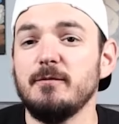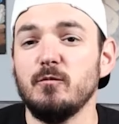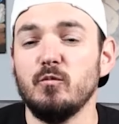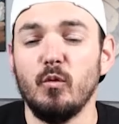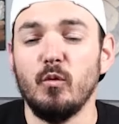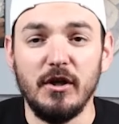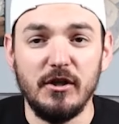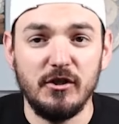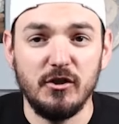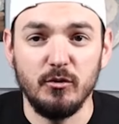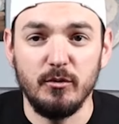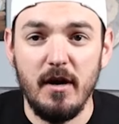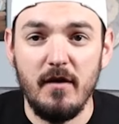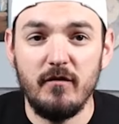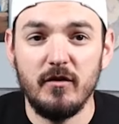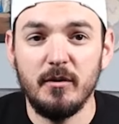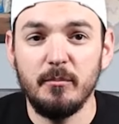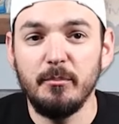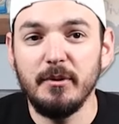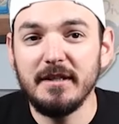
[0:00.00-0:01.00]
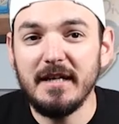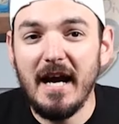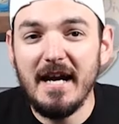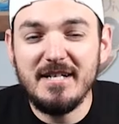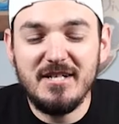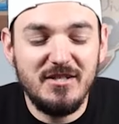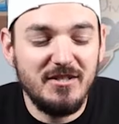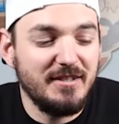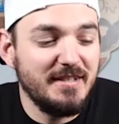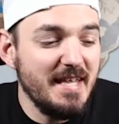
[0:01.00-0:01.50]
whatsoever, but I
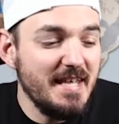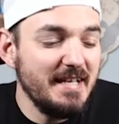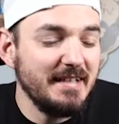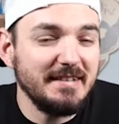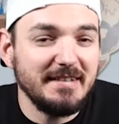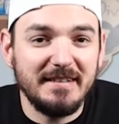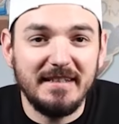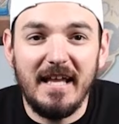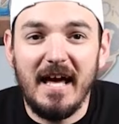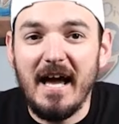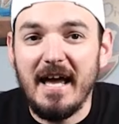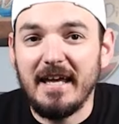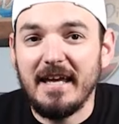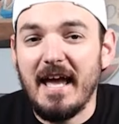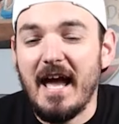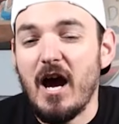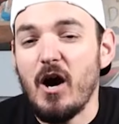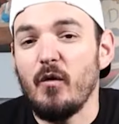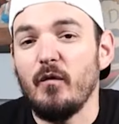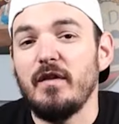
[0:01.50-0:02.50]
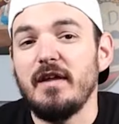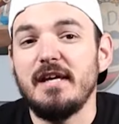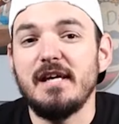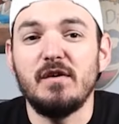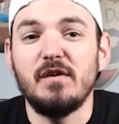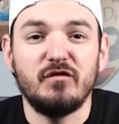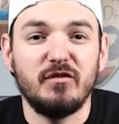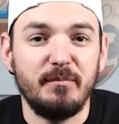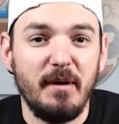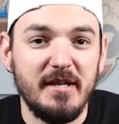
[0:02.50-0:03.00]
just didn't like how the
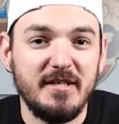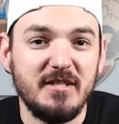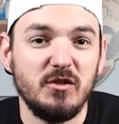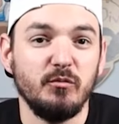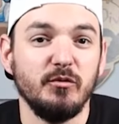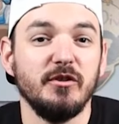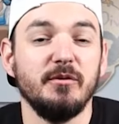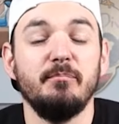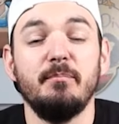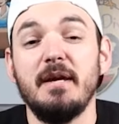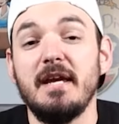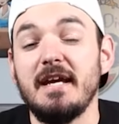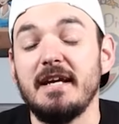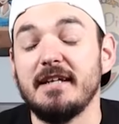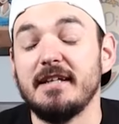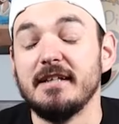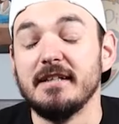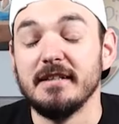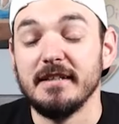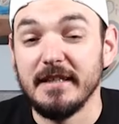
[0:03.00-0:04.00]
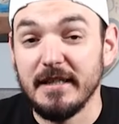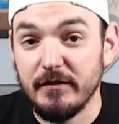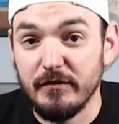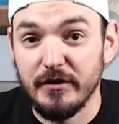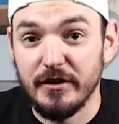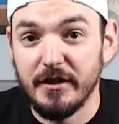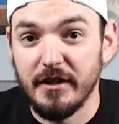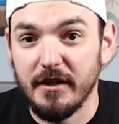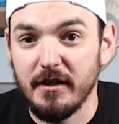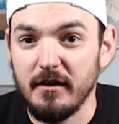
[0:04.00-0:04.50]
information was being
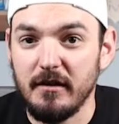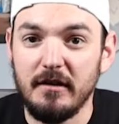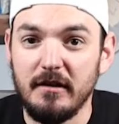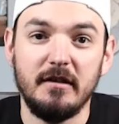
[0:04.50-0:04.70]
delivered